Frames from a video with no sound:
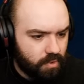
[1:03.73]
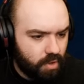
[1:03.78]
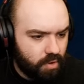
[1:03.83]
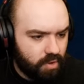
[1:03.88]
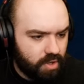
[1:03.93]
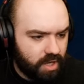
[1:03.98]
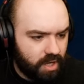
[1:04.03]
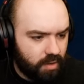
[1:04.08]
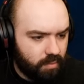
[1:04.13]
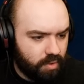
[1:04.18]

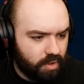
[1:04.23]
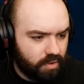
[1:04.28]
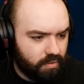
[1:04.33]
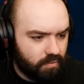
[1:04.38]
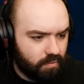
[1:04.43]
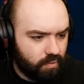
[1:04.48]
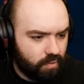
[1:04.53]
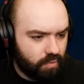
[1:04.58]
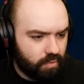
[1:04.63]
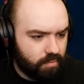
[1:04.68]
Okay, we got a
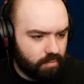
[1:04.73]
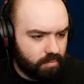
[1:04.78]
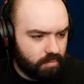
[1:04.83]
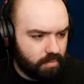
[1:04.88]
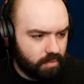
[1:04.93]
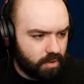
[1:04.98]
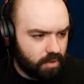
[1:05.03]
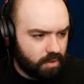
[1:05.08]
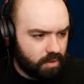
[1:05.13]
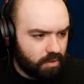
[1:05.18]

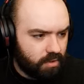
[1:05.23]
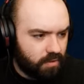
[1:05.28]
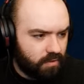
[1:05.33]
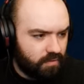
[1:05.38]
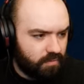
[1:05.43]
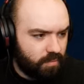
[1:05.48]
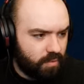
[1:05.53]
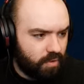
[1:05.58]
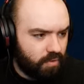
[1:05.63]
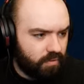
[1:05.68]
room
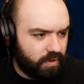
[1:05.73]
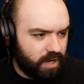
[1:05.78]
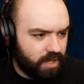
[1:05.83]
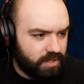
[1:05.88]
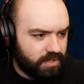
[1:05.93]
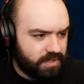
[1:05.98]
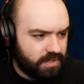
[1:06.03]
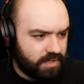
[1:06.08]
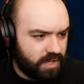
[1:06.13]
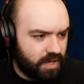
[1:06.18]
of more
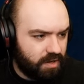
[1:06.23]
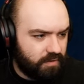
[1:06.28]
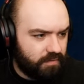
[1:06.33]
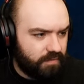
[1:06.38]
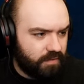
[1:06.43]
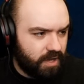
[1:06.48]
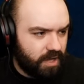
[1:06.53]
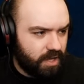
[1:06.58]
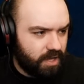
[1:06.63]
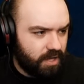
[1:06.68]
rats. Now,
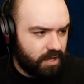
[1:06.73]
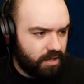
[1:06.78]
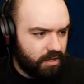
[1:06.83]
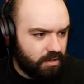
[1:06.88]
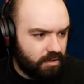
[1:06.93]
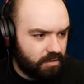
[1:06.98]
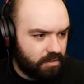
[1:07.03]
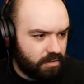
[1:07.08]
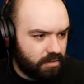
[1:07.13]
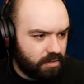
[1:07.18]
if
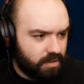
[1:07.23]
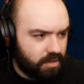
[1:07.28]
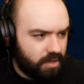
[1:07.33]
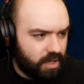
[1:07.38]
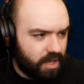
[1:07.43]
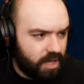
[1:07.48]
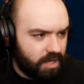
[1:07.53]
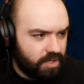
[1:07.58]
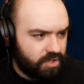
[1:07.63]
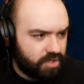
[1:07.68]
I
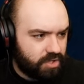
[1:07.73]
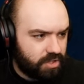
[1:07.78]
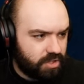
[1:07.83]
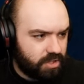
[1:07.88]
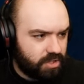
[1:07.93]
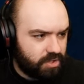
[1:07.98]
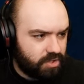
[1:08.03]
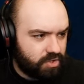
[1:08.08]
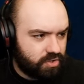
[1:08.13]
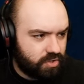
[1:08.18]

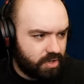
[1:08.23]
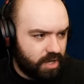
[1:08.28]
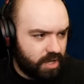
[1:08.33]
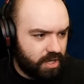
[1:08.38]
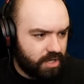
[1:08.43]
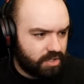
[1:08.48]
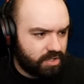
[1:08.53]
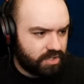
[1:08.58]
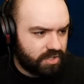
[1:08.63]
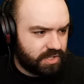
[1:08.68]
actually
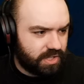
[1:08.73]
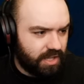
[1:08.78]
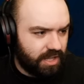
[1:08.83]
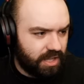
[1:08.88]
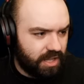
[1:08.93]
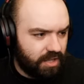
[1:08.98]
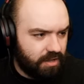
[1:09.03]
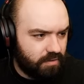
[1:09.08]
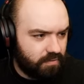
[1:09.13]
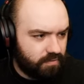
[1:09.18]
try and just
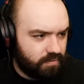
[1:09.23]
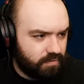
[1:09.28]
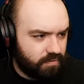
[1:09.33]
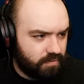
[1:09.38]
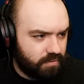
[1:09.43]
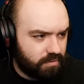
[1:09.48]
leave...